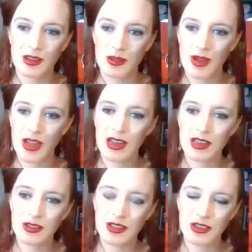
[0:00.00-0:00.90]
why'd I
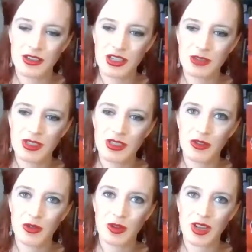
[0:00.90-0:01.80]
lose her? She was
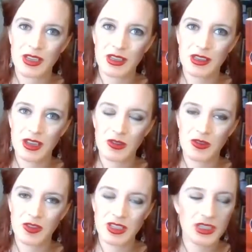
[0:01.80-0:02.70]
so great. Look how
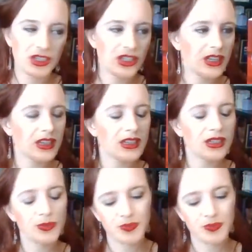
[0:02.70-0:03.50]
feisty she is.